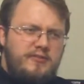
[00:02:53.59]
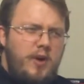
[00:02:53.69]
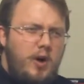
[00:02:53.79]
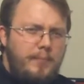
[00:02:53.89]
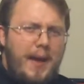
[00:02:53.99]

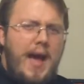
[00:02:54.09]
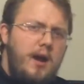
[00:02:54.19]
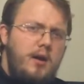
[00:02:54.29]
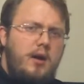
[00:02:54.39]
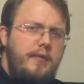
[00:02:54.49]
fall
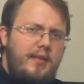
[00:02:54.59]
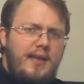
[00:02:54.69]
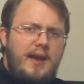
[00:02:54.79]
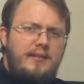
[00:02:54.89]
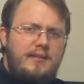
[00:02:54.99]
back on the
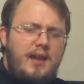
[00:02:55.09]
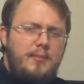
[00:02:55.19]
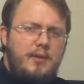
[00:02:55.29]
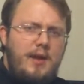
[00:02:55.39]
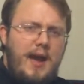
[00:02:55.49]

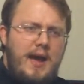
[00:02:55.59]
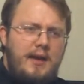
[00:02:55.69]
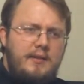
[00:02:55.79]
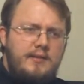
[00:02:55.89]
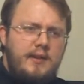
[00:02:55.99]
lightsaber
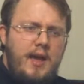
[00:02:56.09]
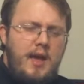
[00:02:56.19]
as